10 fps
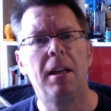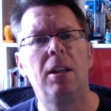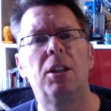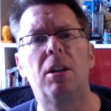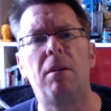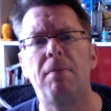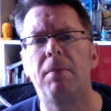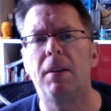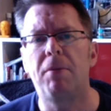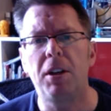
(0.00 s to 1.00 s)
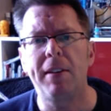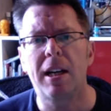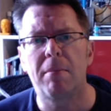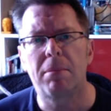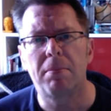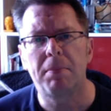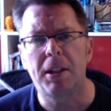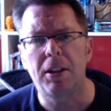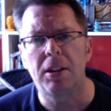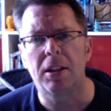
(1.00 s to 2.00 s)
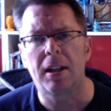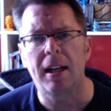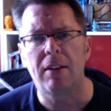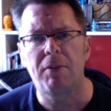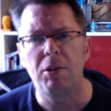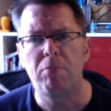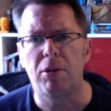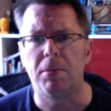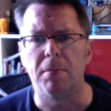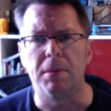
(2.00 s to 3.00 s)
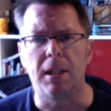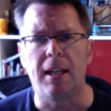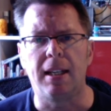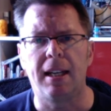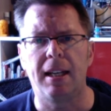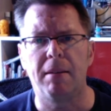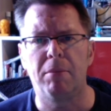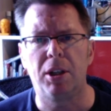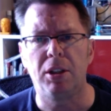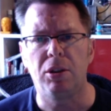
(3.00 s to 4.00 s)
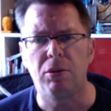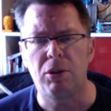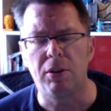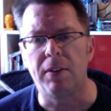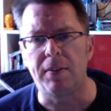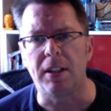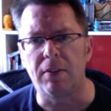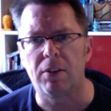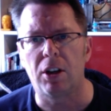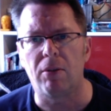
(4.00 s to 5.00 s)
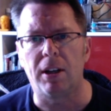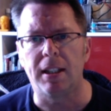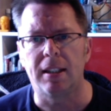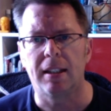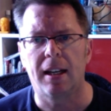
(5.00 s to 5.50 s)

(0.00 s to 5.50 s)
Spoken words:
So I'm following up because I had a few problems in getting my new 250 to fly right,